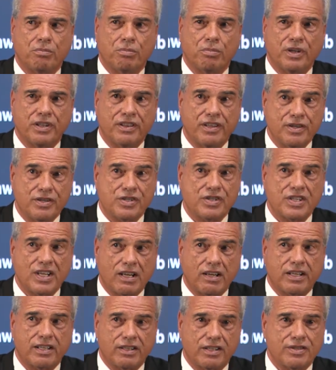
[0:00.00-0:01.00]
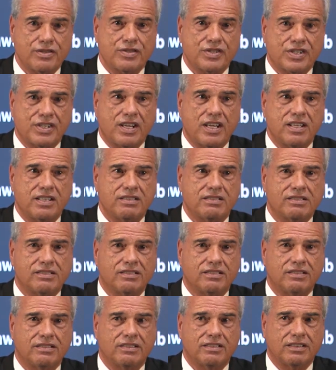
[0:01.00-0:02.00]
but they're selling their state,
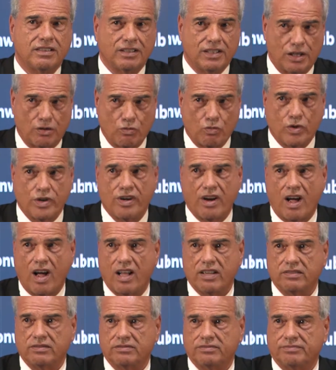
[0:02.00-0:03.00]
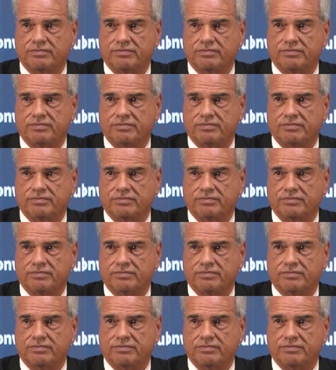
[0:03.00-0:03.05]
and we're not.